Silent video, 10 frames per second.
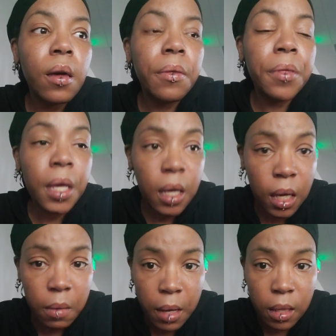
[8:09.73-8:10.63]

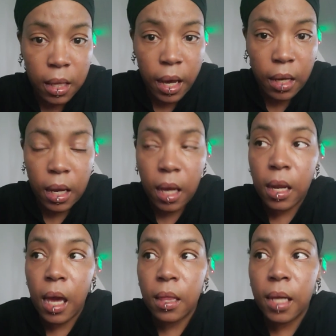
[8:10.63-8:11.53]
thinking about that,
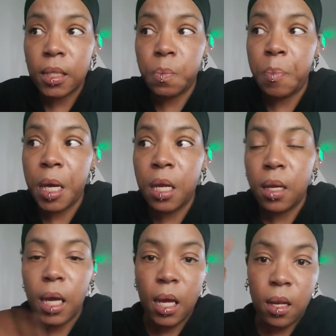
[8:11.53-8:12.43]
and that's been
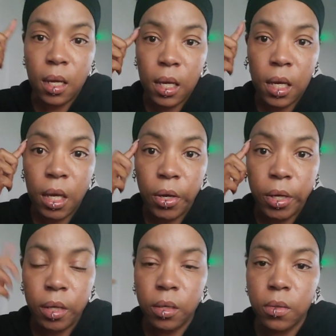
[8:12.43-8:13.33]
in
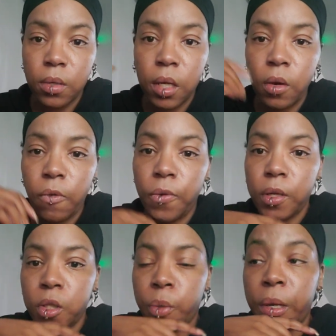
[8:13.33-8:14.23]
here
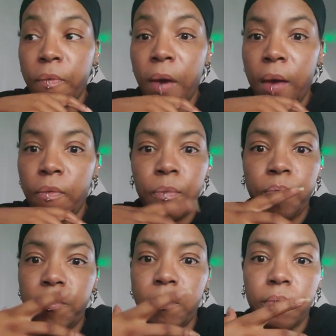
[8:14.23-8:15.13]
for 25
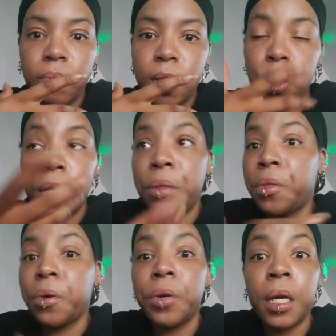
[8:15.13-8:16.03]

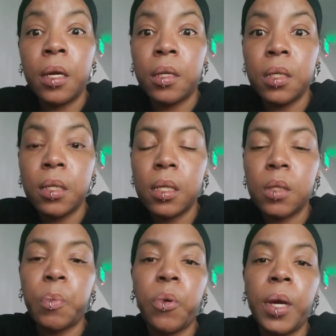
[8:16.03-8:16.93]
30 years at
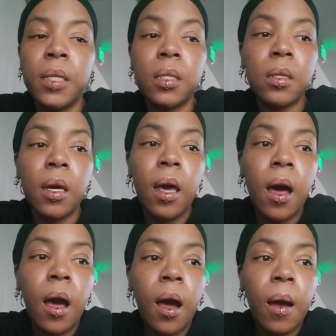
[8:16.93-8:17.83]
this point.
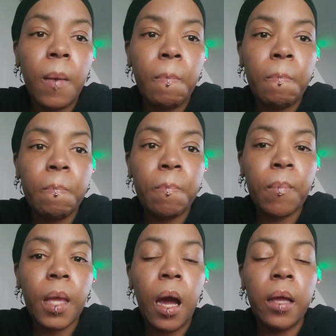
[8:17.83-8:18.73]

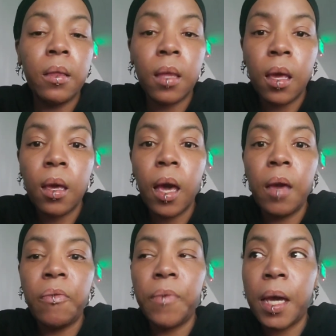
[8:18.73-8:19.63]
I think I
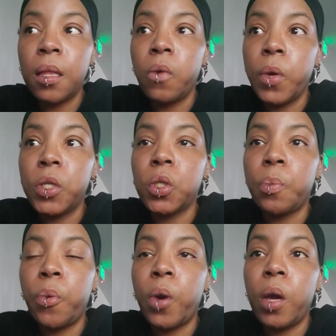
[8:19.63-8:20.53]
finally reached the
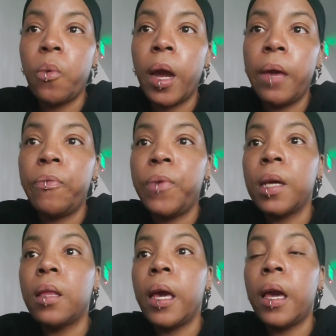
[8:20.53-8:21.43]
point where I
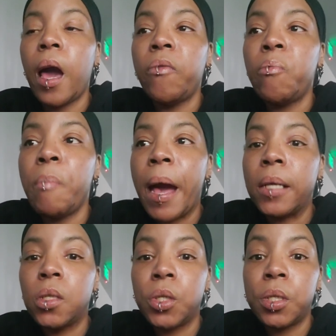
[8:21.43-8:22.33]
feel like I've
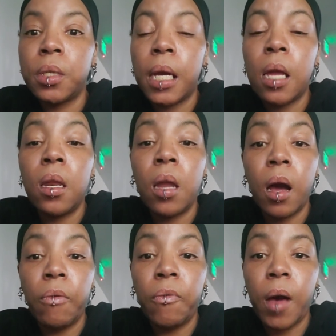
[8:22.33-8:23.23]
mastered
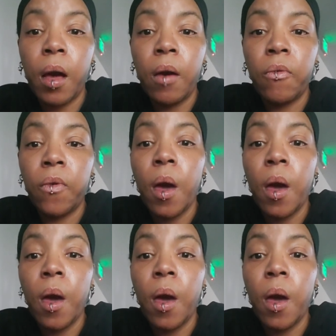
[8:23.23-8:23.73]
enough of